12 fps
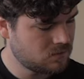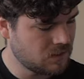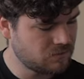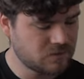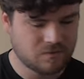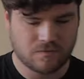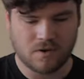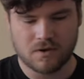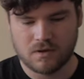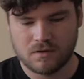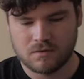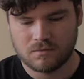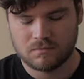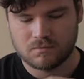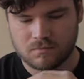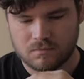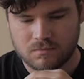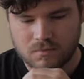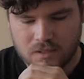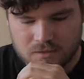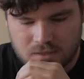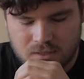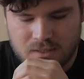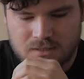Lovely photo. What
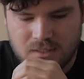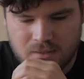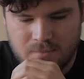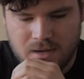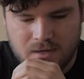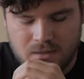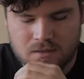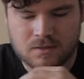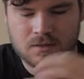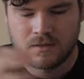else could I say about it?